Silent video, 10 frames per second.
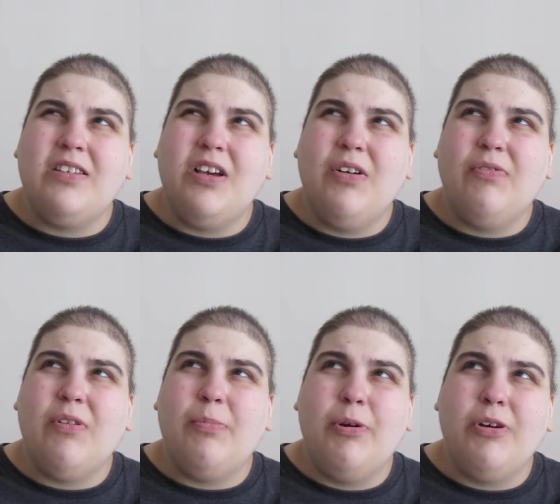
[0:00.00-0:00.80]
of
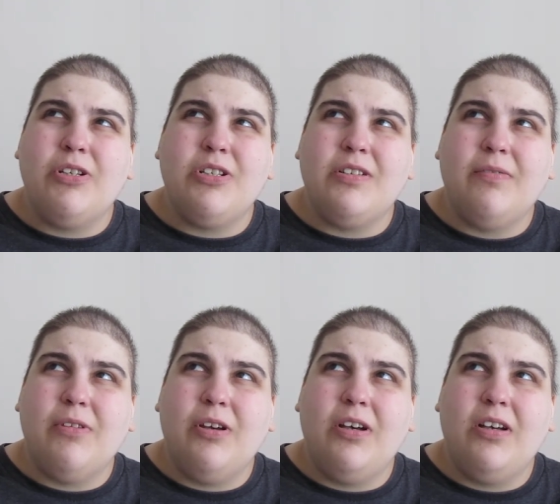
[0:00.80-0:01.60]
the purchase of
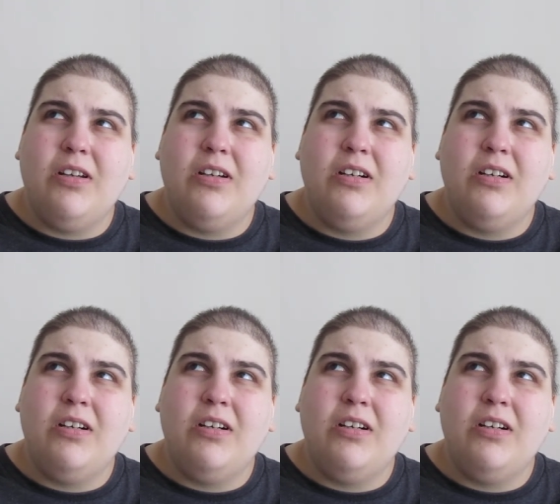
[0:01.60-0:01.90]
the